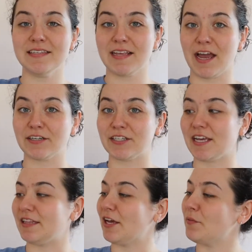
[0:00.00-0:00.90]
is actually
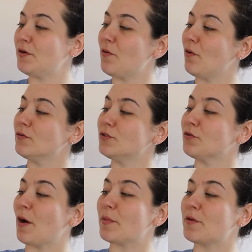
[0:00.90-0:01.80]
a liquid gold
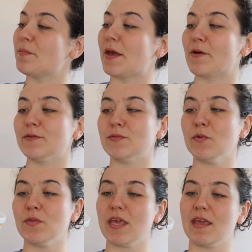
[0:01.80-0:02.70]
tropical mango
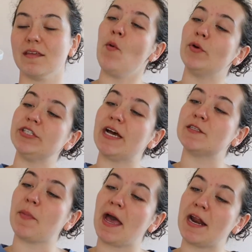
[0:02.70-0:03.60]
smoothie, which has
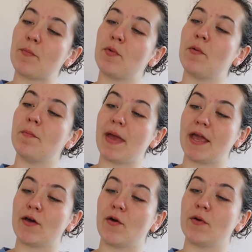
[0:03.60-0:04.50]
pineapple,
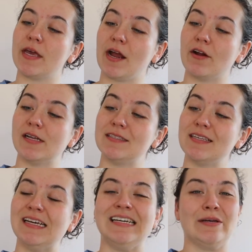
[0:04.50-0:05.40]
mango, carrots,
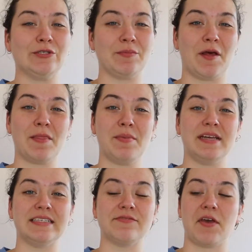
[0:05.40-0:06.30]
which I'm not the
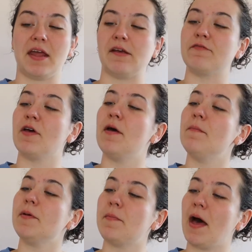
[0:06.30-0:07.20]
biggest fan of,
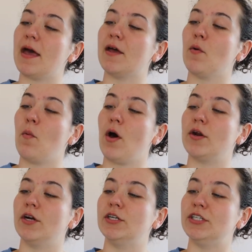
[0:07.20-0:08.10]
papaya,
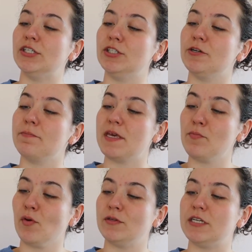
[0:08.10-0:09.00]
water, ginger, pea
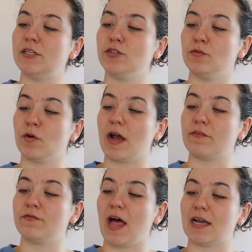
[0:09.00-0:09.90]
protein, turmeric,
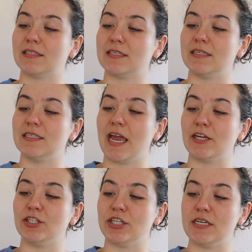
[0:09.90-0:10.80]
flax seeds,
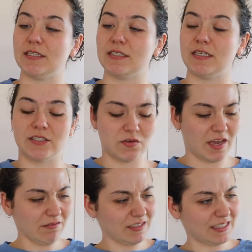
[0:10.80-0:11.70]
and chia seeds. You
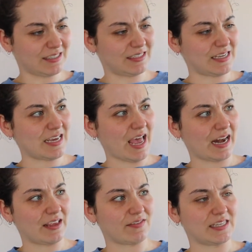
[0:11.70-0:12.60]
can't really see
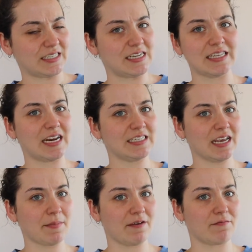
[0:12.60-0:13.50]
any of the seeds.
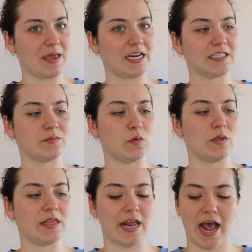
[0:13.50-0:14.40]
Anytime I've made a
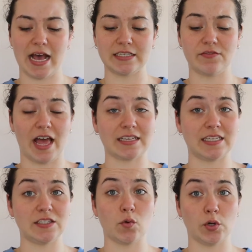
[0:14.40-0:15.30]
smoothie that has flax
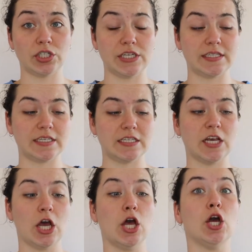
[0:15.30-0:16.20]
seeds or chia seeds,
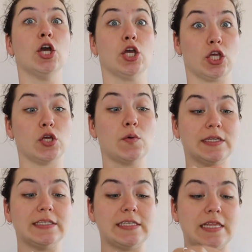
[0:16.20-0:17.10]
you
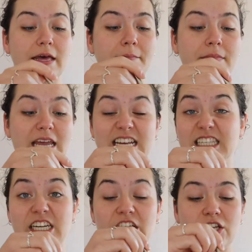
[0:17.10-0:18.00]
can see them. They get
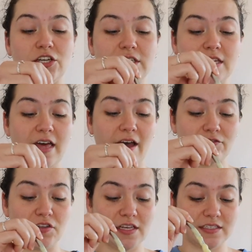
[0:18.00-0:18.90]
stuck in your teeth
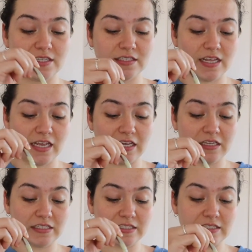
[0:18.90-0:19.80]
after. This is like
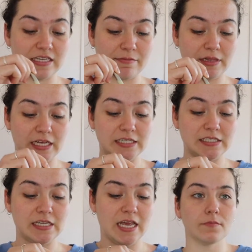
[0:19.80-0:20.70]

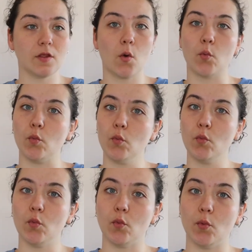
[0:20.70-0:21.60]
seamless.
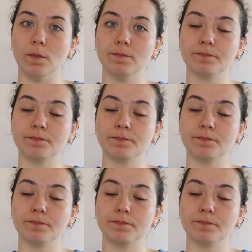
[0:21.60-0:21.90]
Ooh.